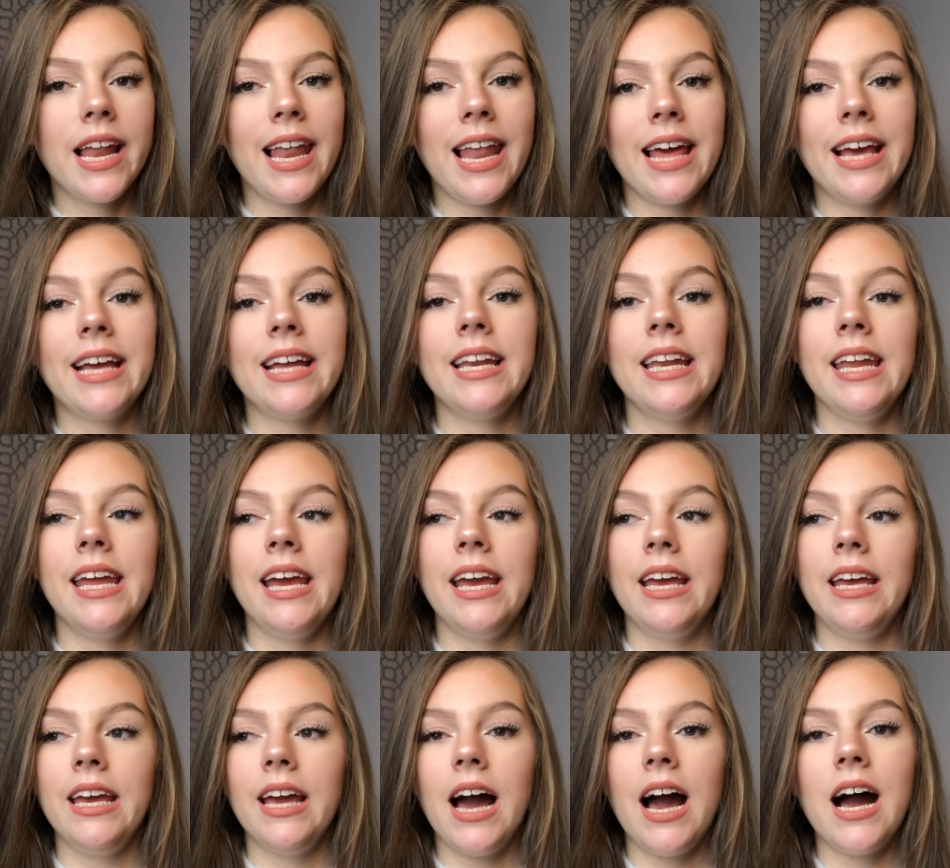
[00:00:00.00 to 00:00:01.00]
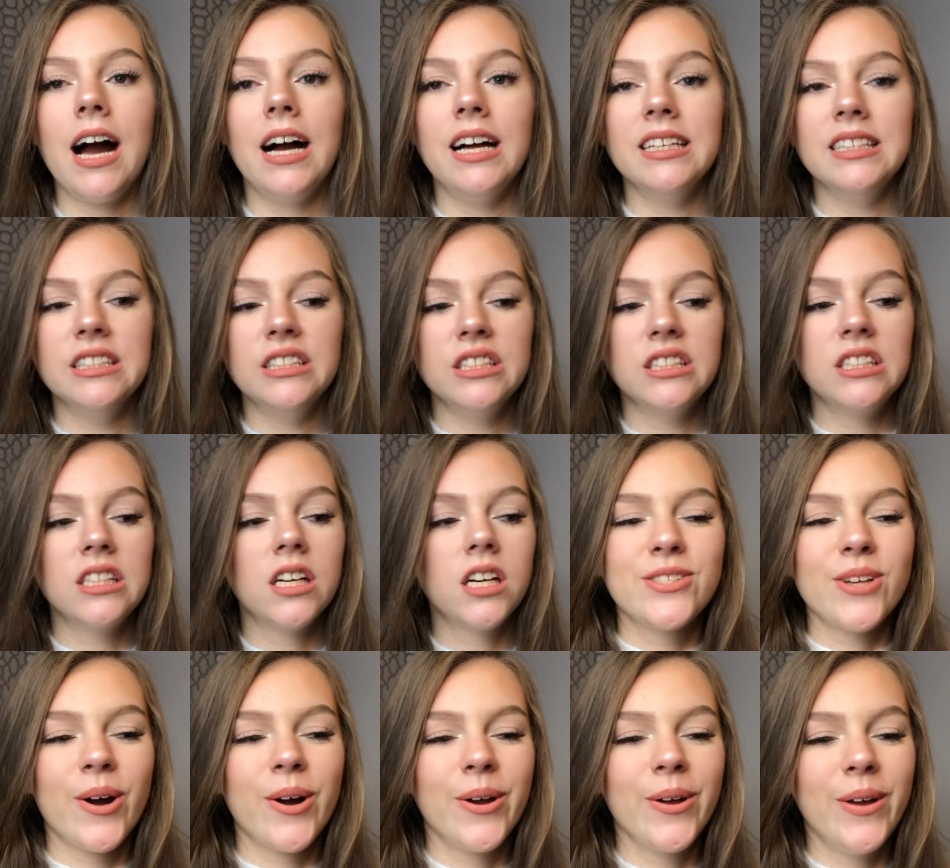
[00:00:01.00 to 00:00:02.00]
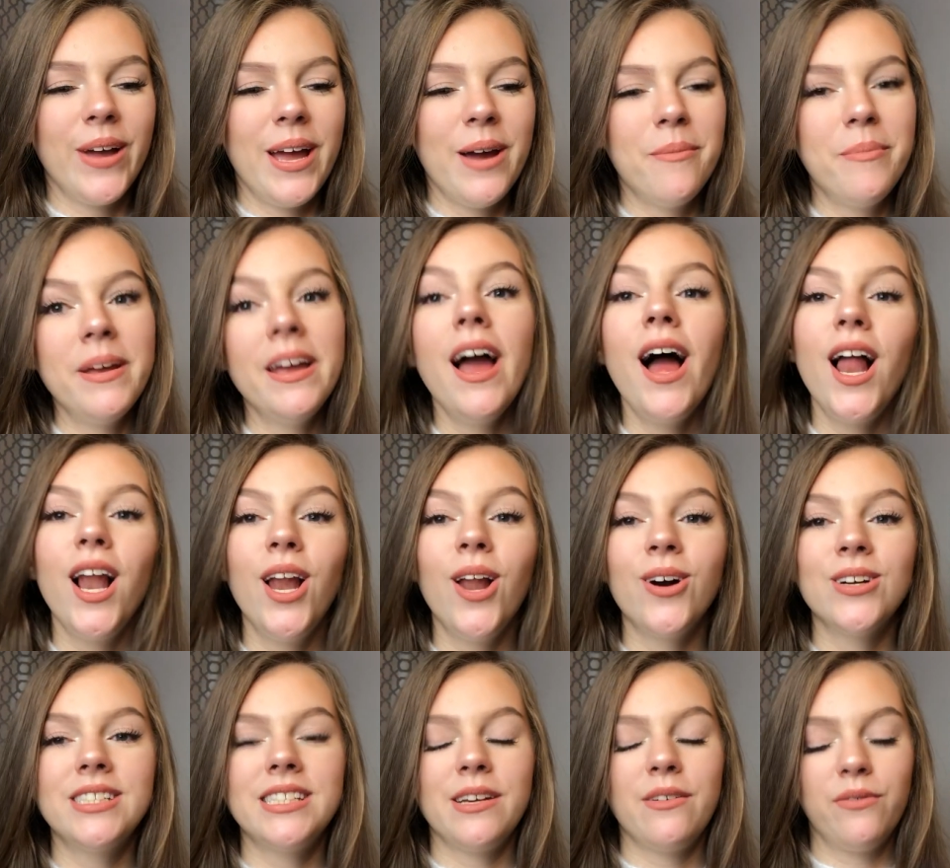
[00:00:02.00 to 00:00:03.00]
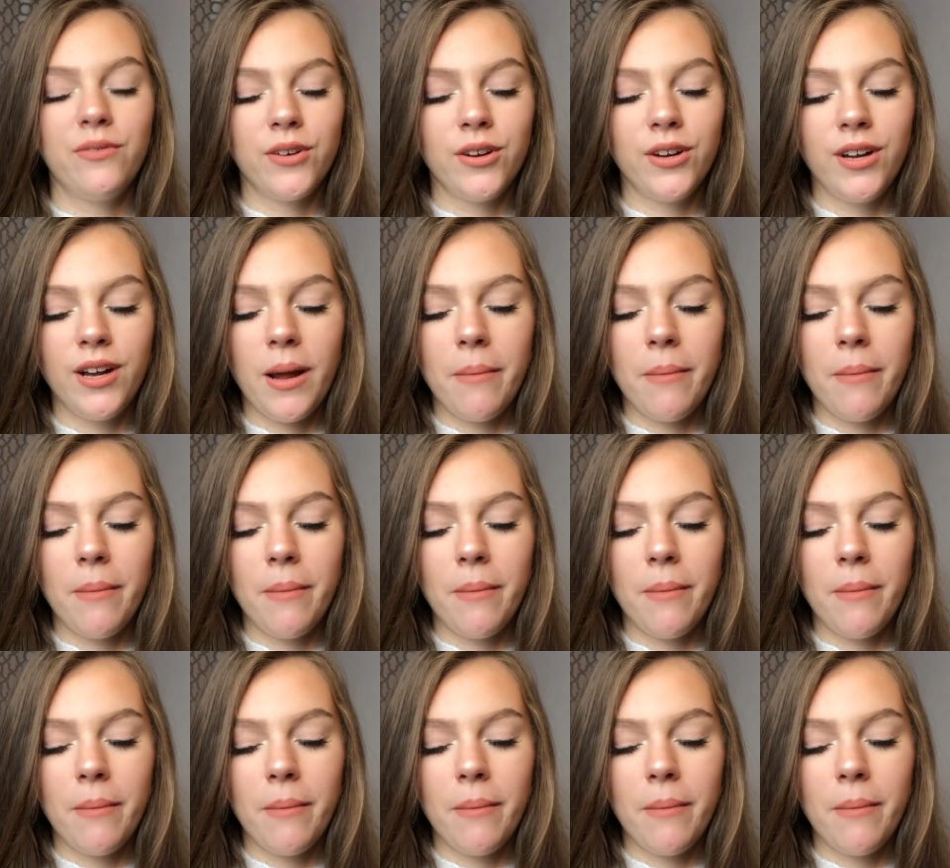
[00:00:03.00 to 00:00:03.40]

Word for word: like a knee and so it'll be a lot different.